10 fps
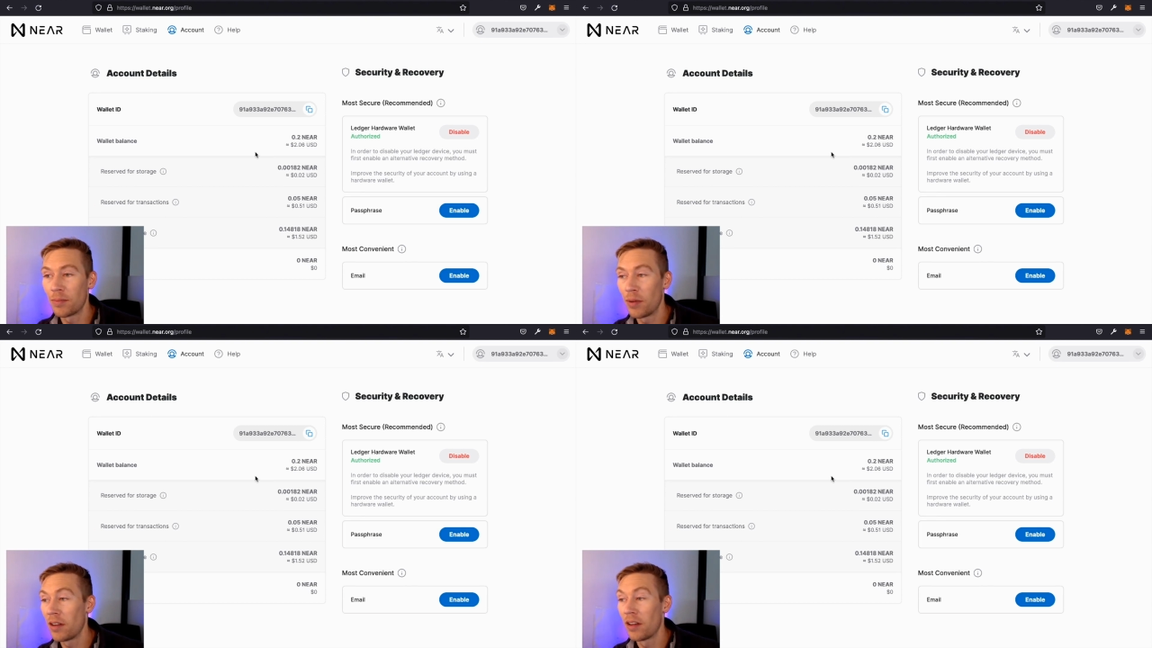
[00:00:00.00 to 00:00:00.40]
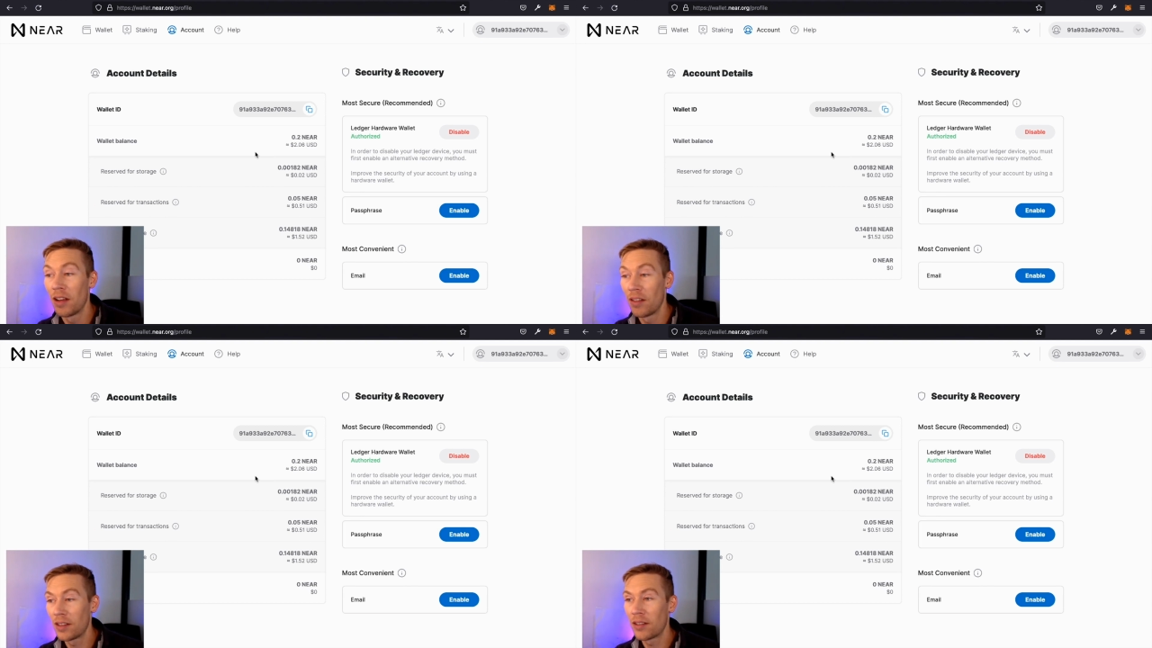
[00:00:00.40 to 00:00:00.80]
But
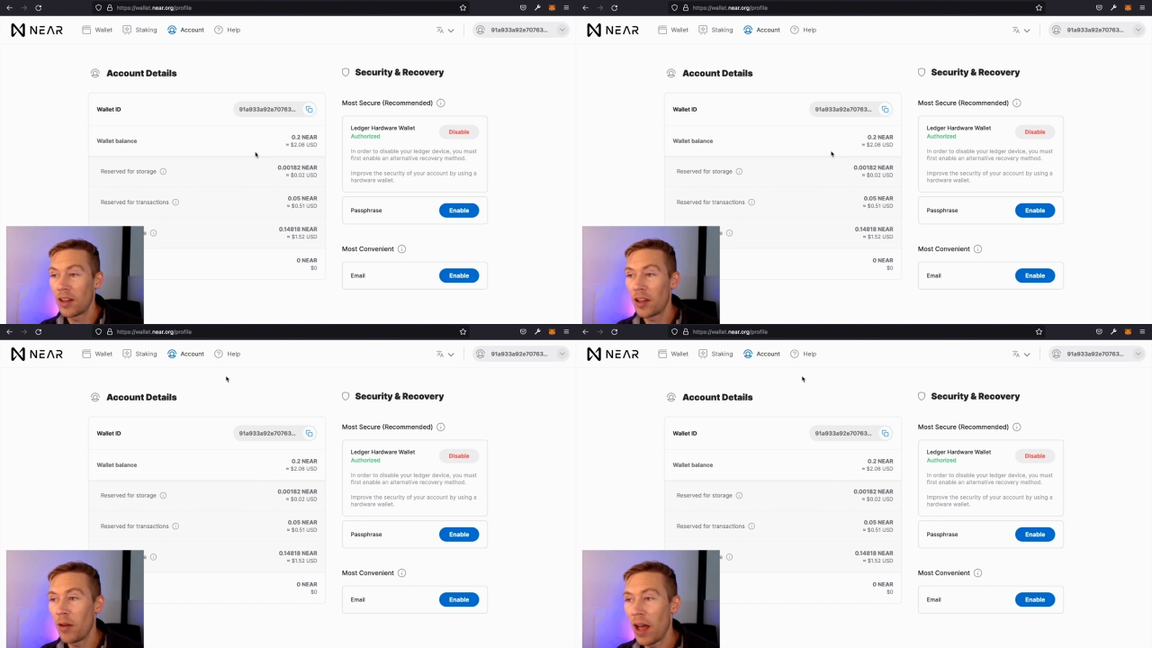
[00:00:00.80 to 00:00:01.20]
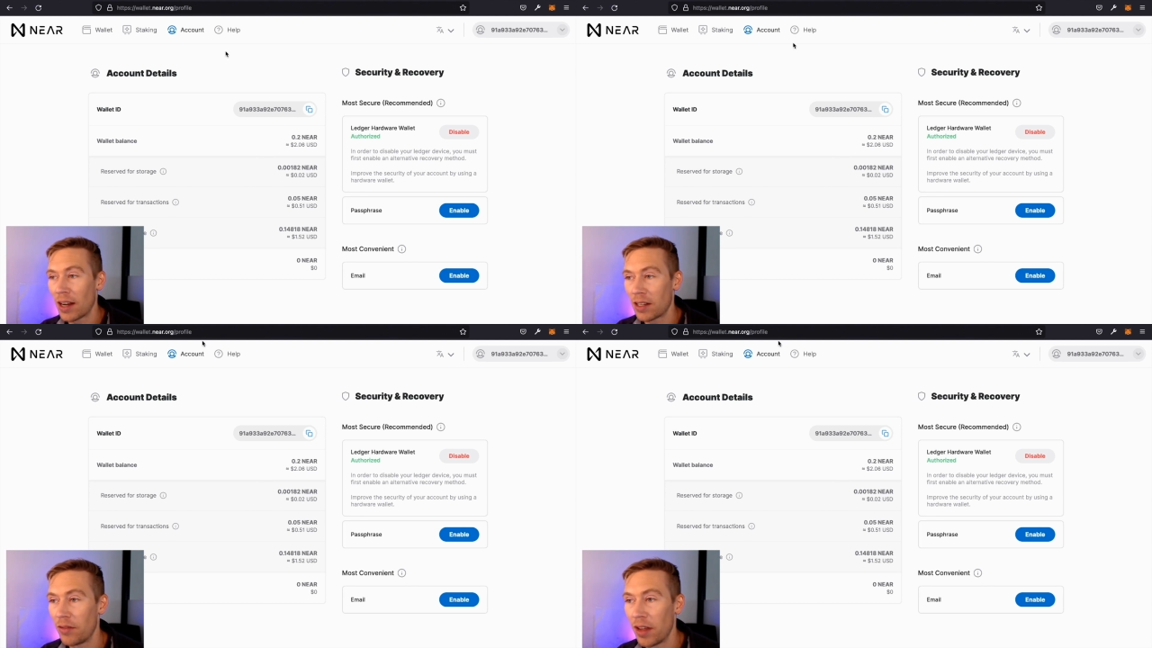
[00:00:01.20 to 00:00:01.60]
this is how you
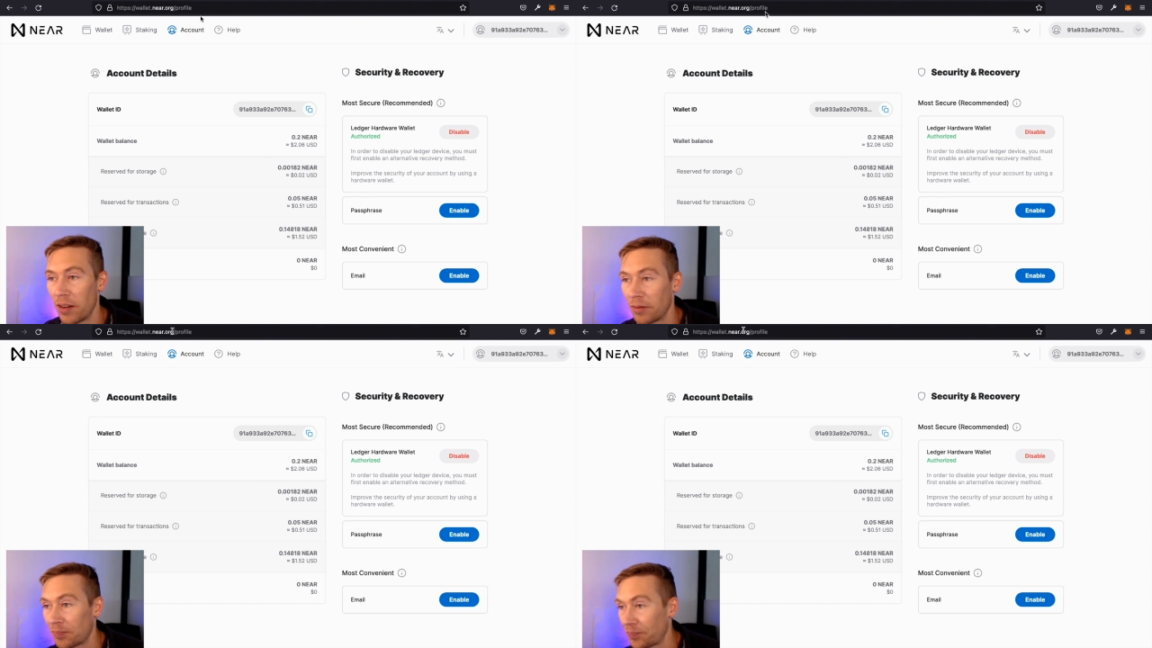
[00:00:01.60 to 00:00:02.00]
activate